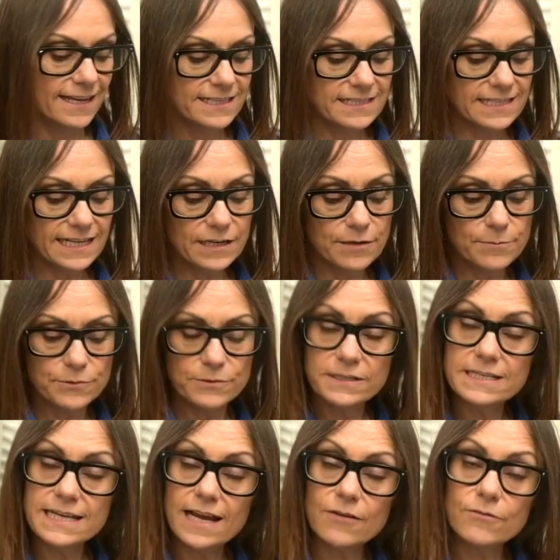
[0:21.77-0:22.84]
Second
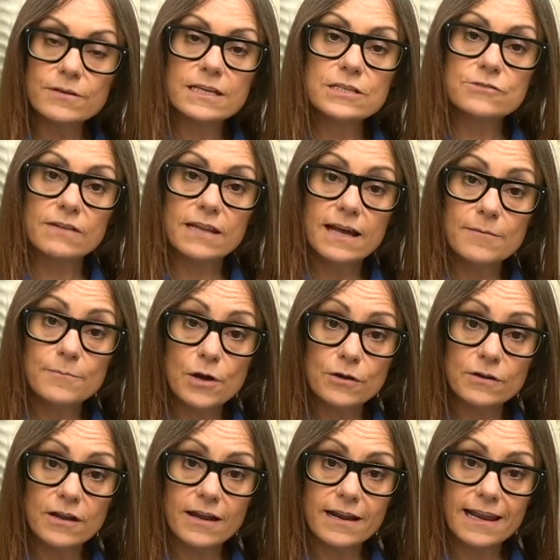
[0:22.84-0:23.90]
button down is your alarm
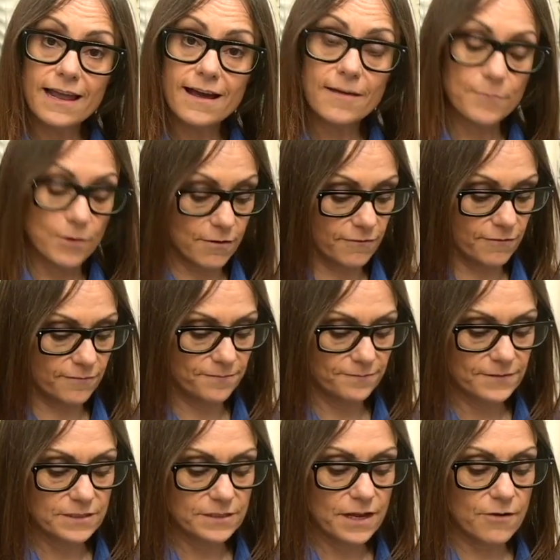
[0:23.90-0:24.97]
on and alarm off.
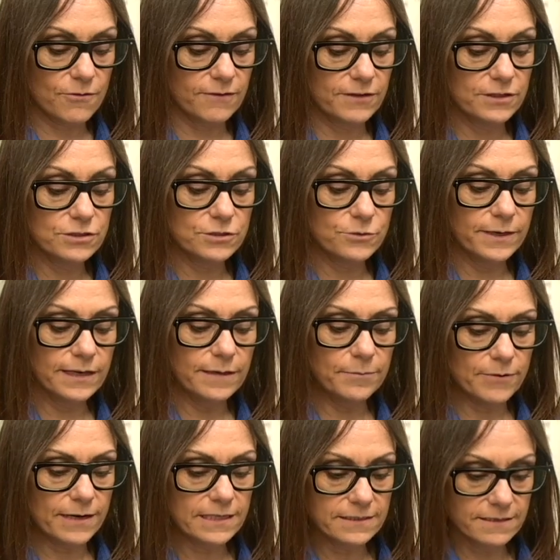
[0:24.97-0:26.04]
So if you just quickly
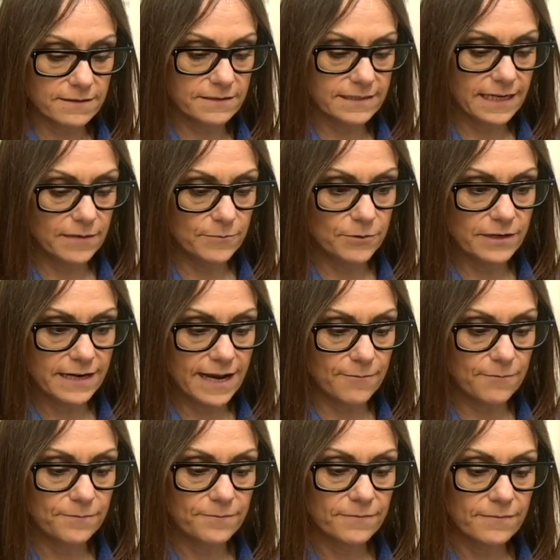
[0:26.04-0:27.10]
press the second button
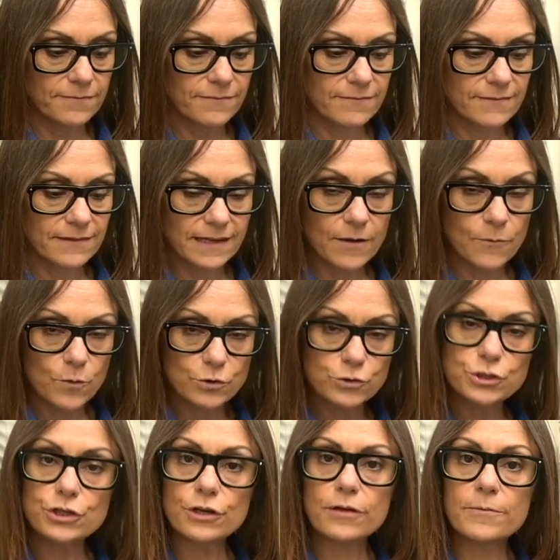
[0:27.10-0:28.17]
down, get one
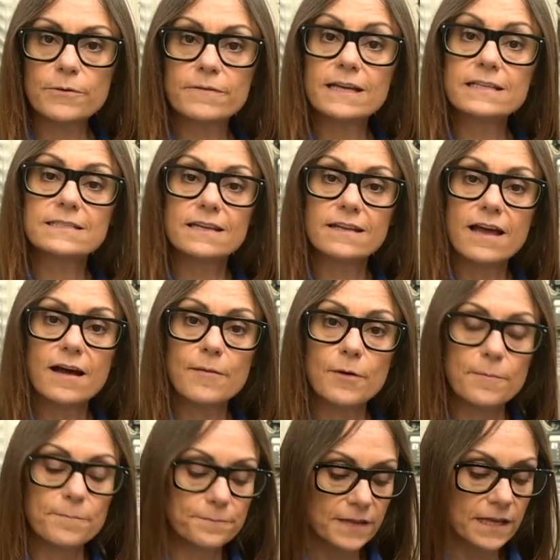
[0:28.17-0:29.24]
chirp, that's alarm
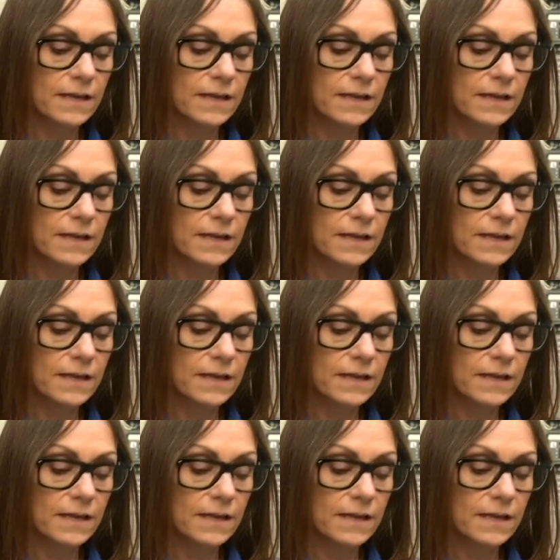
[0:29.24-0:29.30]
on.